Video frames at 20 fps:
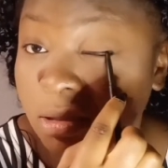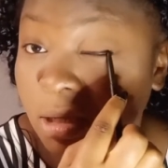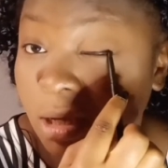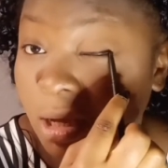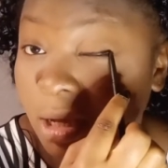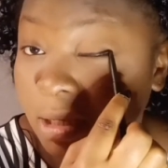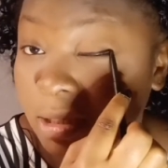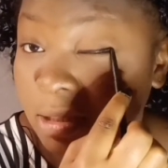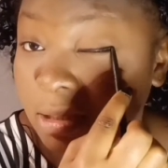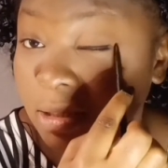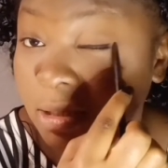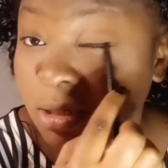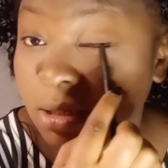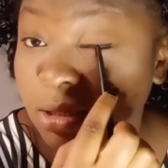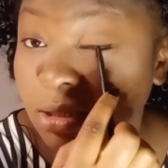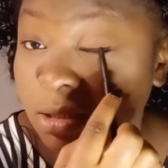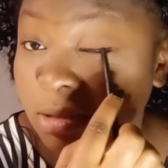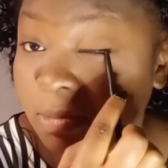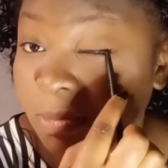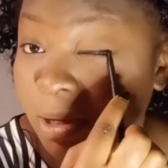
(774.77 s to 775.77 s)
I had to
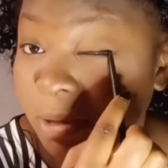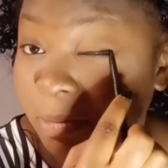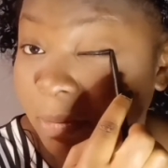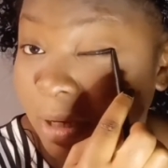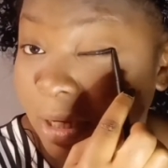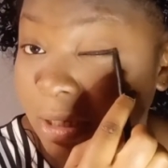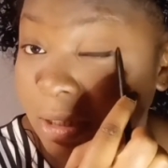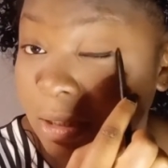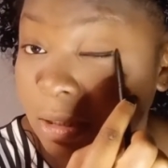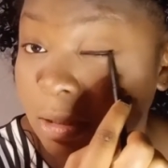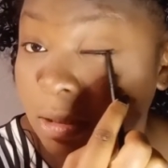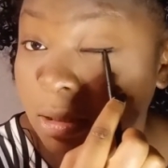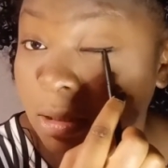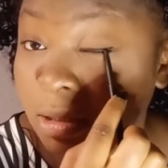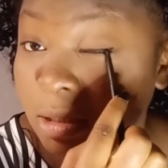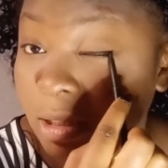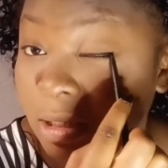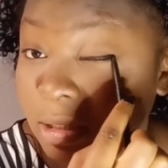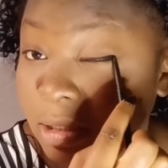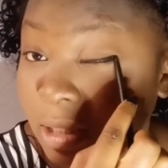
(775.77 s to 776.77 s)
cleanse my mind.
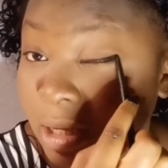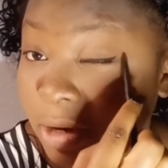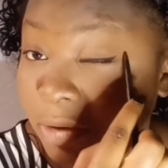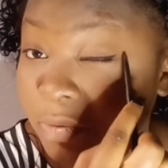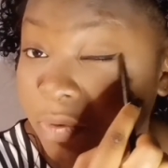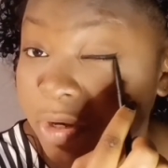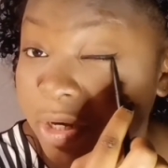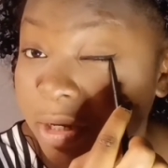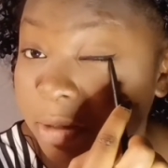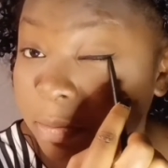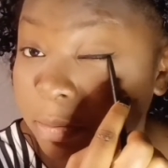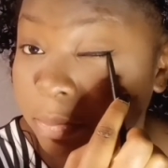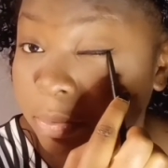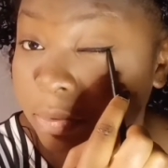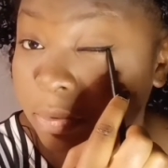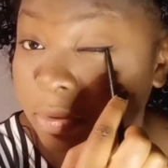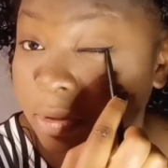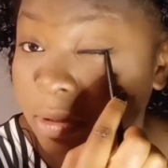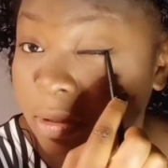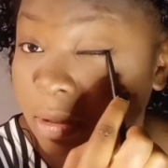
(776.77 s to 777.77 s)
I started reading
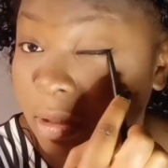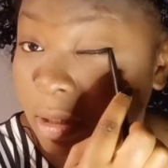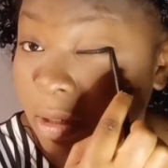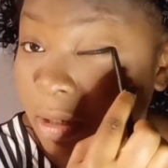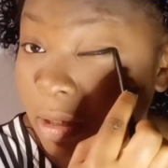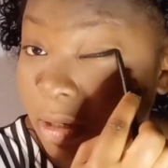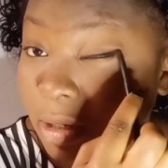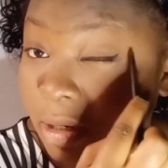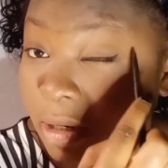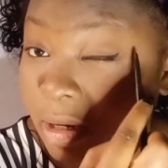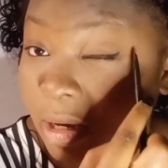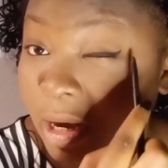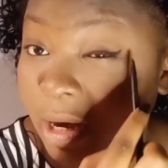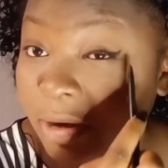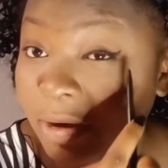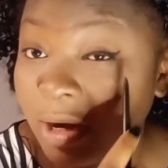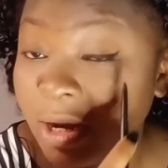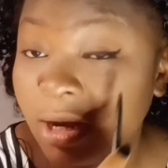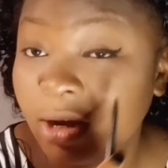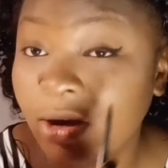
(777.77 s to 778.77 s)
books.
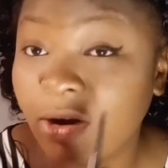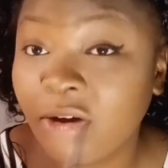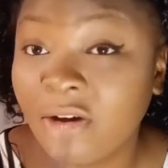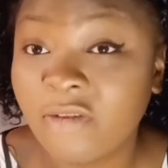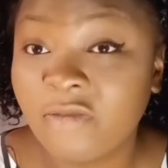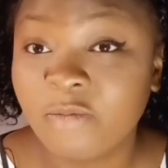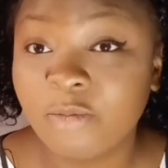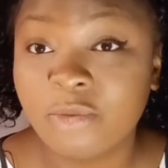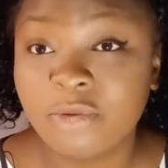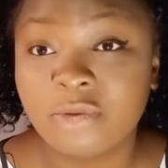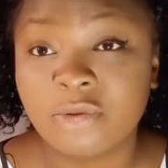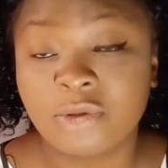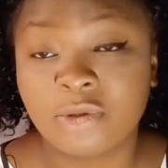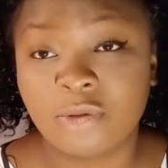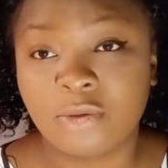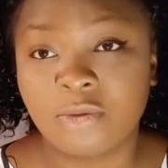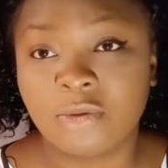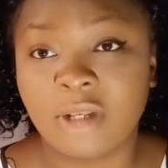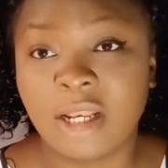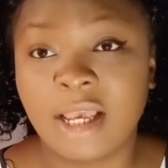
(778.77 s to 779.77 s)
I read a lot of books,
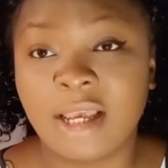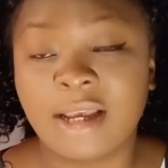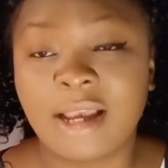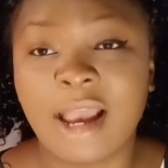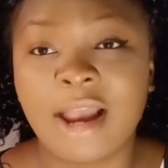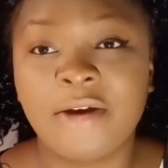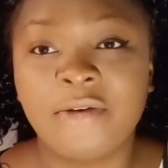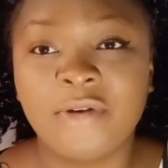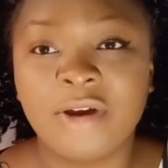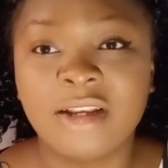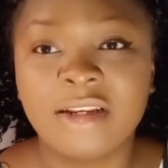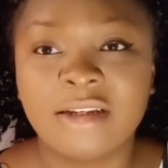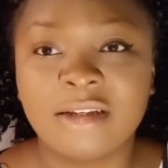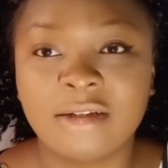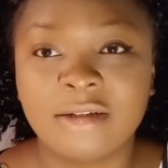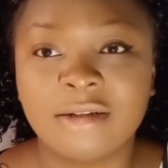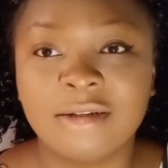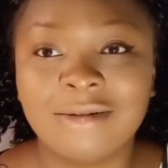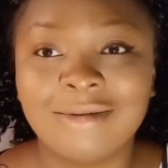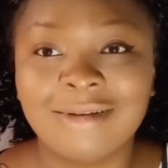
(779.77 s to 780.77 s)
so like I read
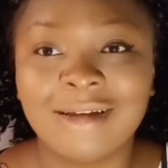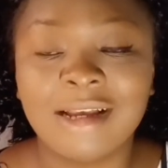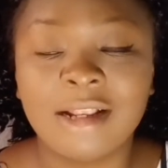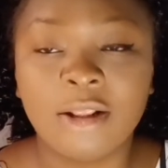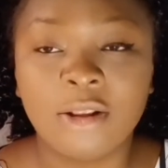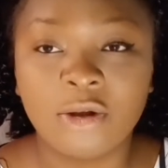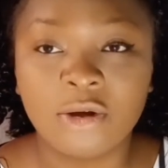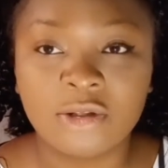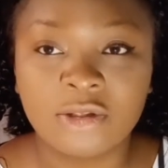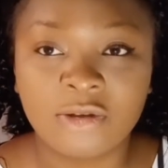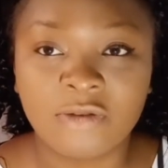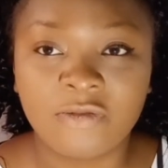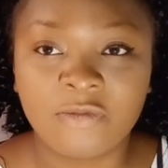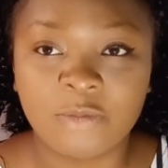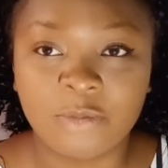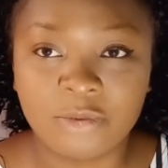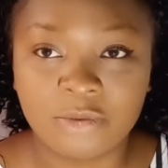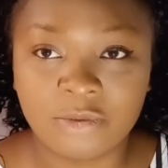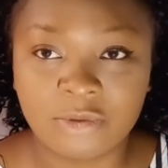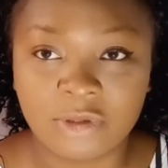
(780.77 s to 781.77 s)
a lot
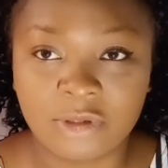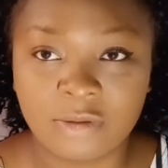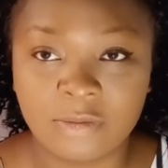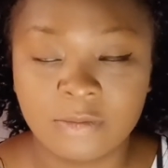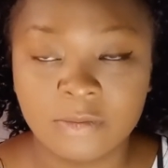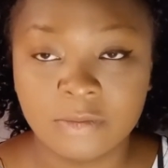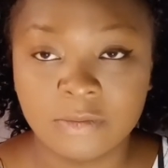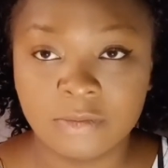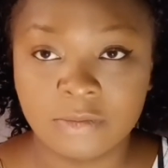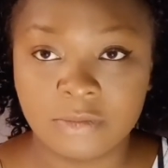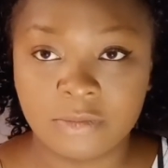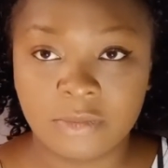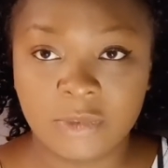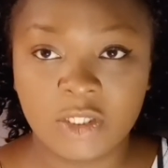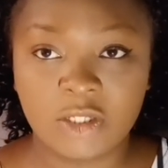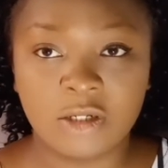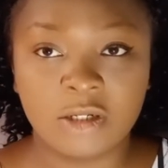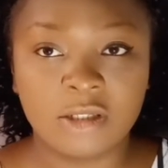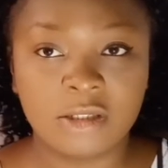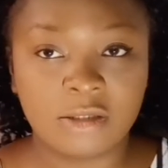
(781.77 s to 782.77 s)
of books,
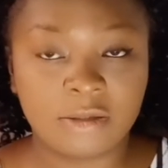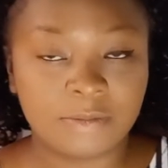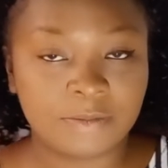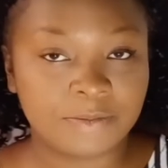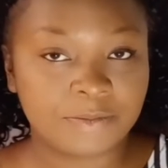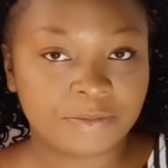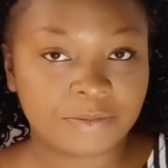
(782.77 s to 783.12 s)
because